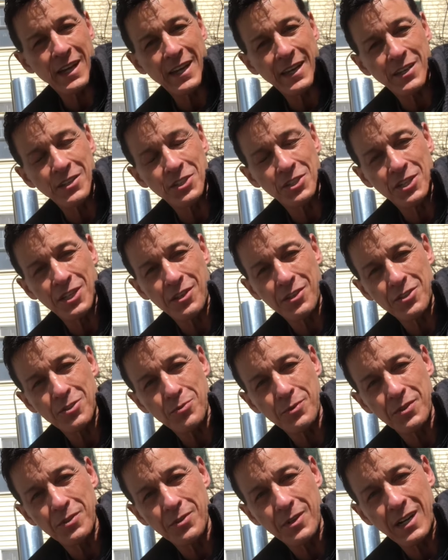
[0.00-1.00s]
I could share this
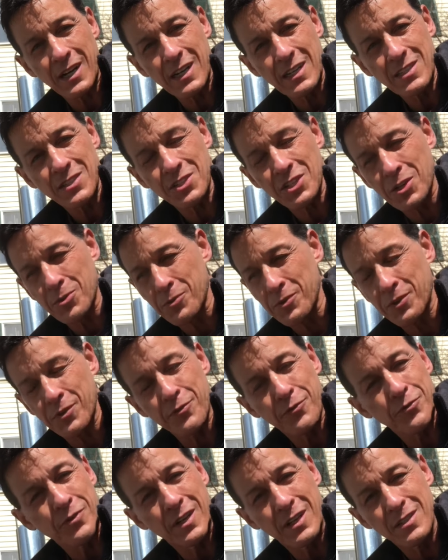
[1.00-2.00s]
with you guys, share it with your
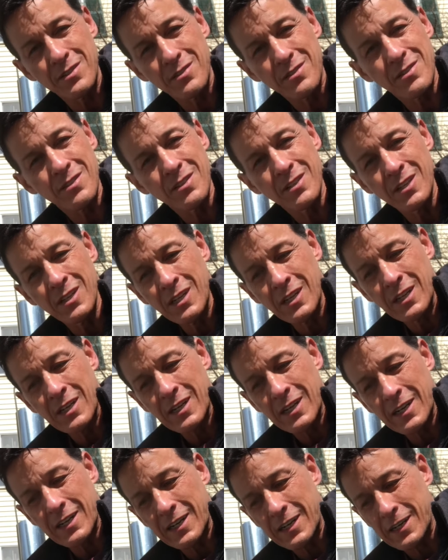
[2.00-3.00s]
friends.
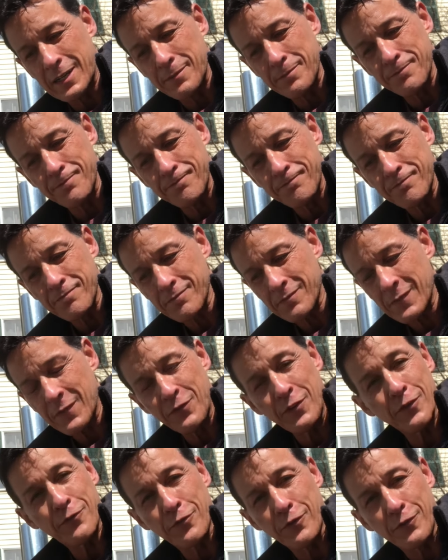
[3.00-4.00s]

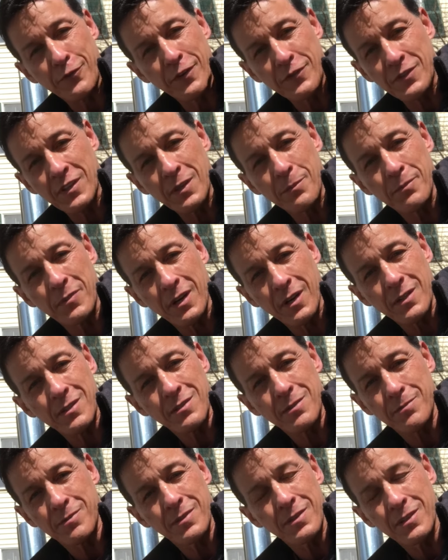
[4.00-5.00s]
For 15
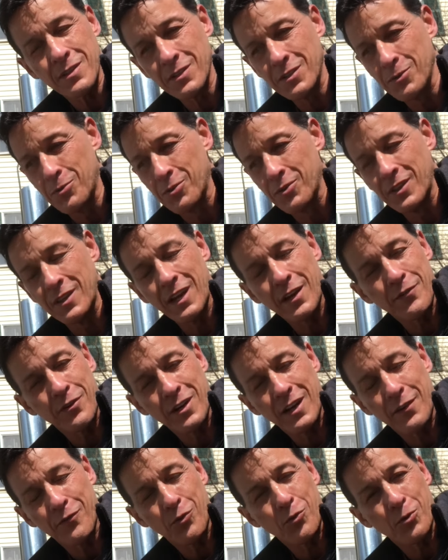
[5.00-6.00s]
bucks, you will never
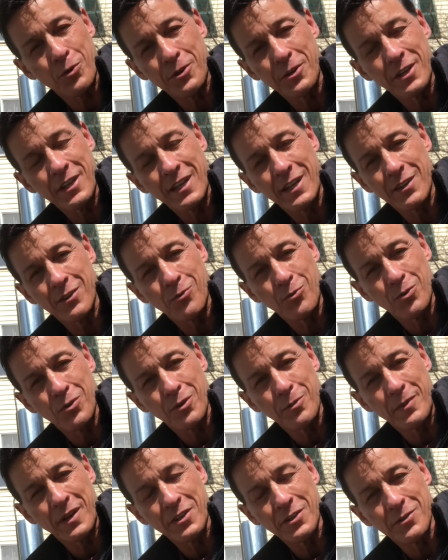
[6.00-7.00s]
have a worry again in the
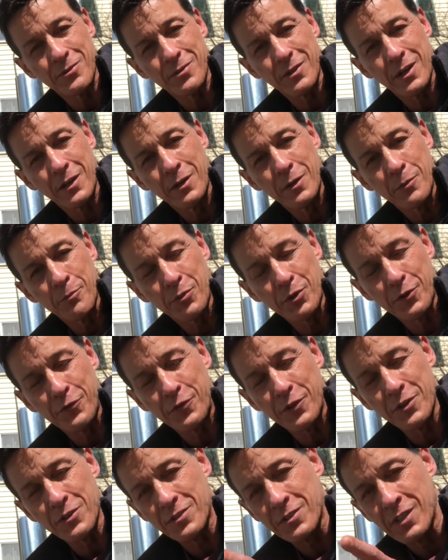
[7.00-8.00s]
world about your bird
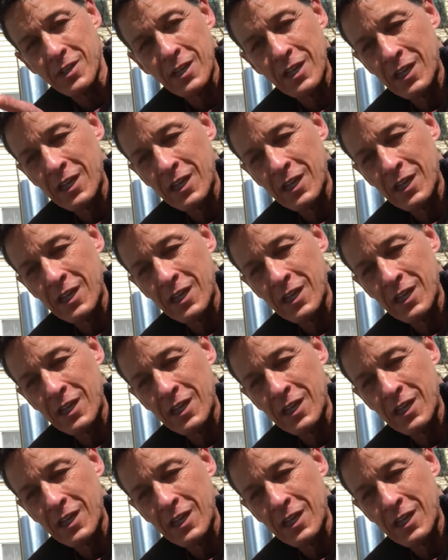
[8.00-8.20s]
feeders.